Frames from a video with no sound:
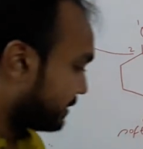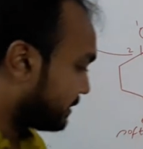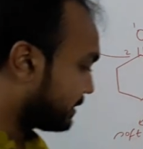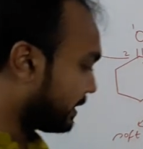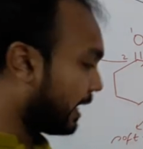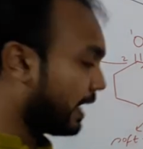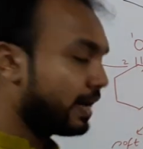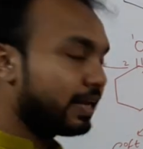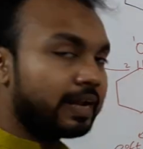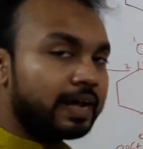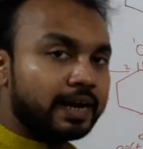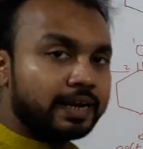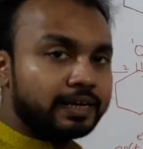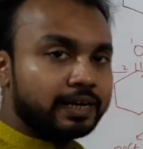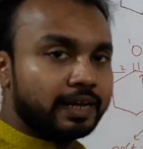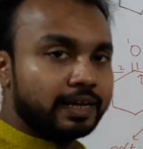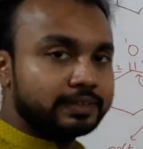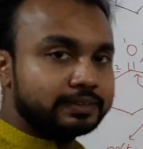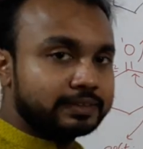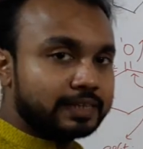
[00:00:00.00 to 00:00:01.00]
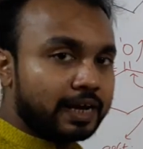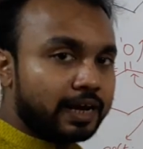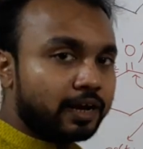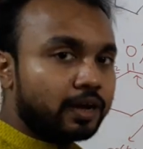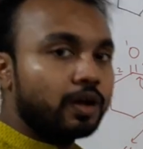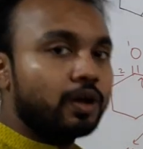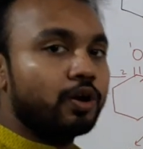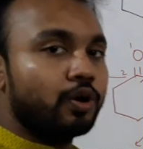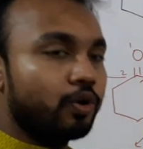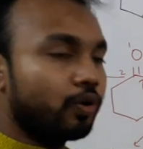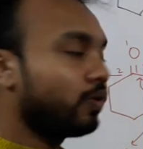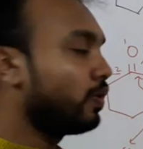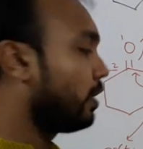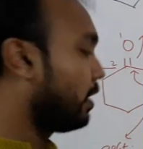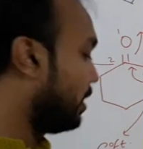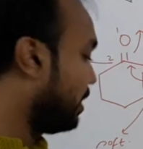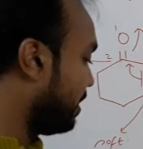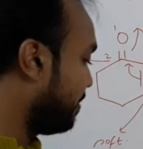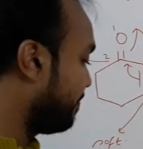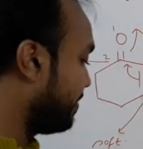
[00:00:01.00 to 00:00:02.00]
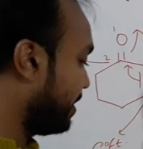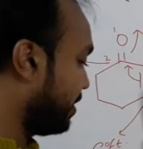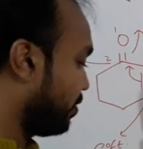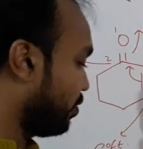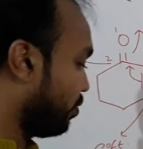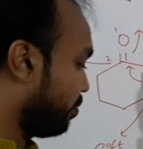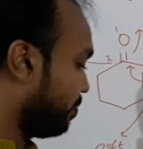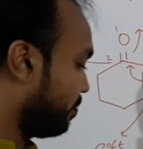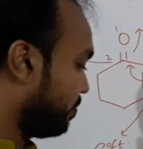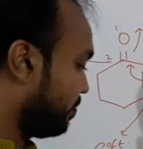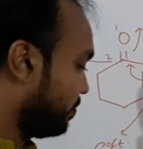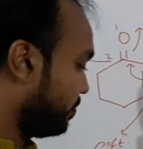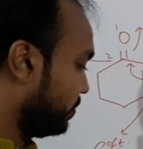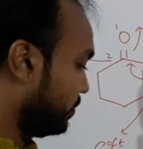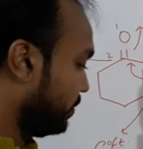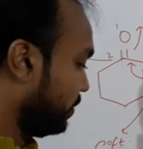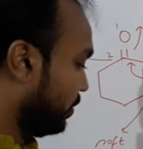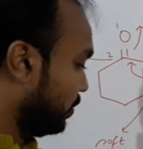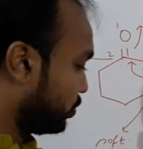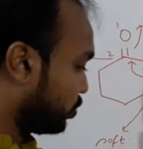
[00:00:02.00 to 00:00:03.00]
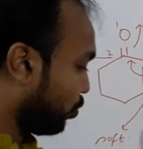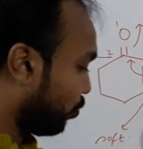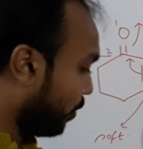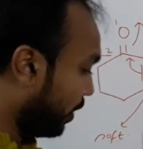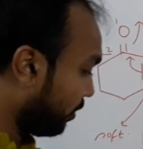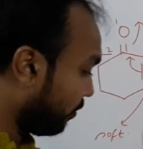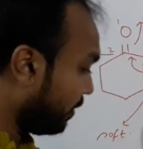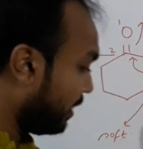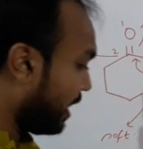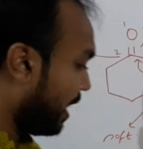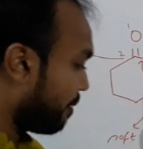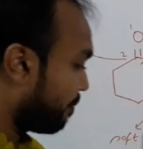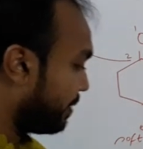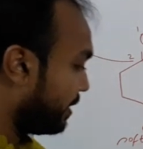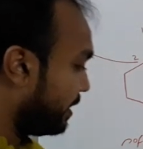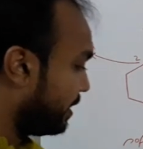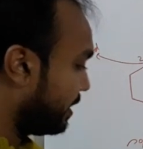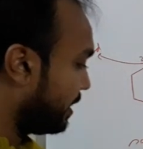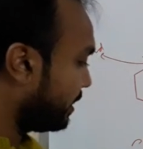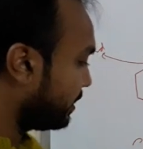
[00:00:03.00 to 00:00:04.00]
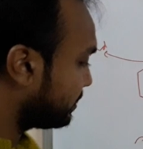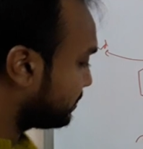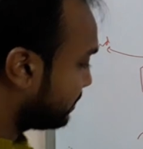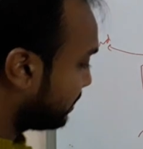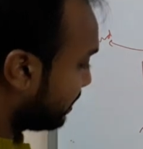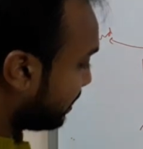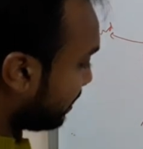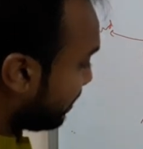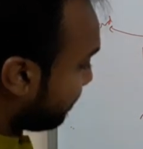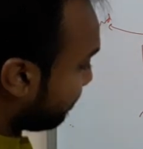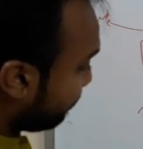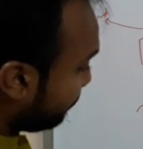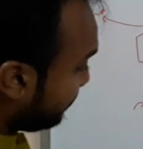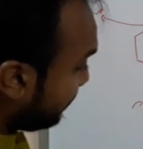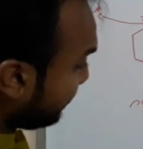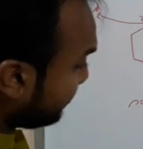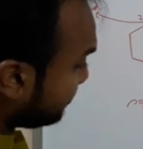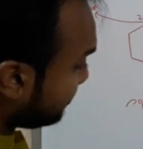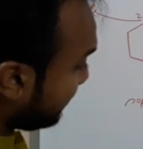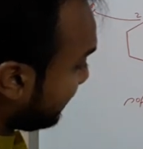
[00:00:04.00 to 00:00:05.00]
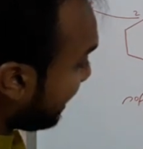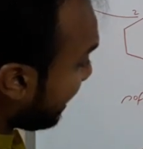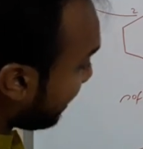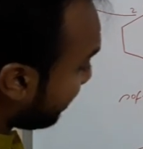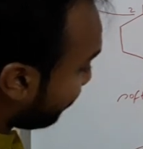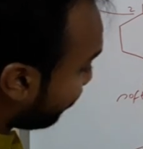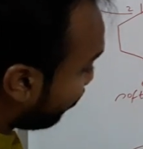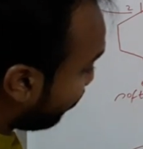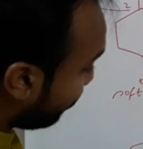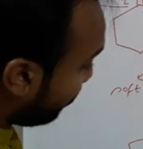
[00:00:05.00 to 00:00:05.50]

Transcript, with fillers: cyanide is a good leaving group, so what will happen next? This, elect